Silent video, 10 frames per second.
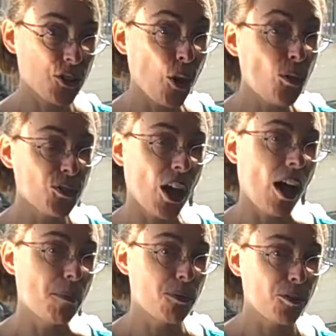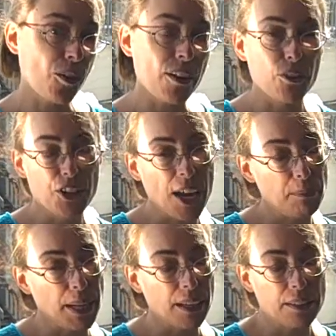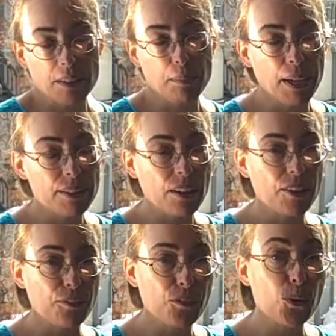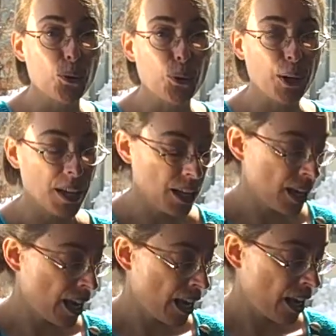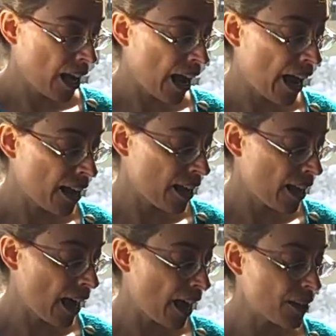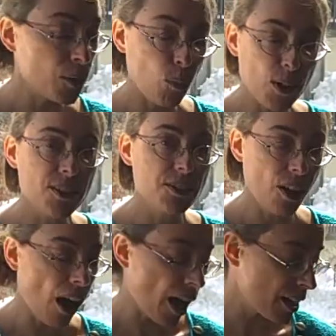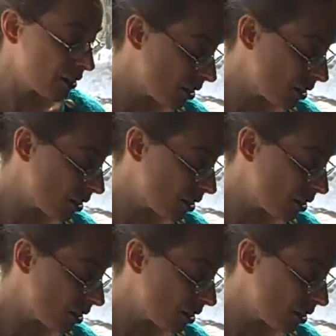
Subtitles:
stovetop for 5 or 10 minutes. It depends on the food. And then once it's hot,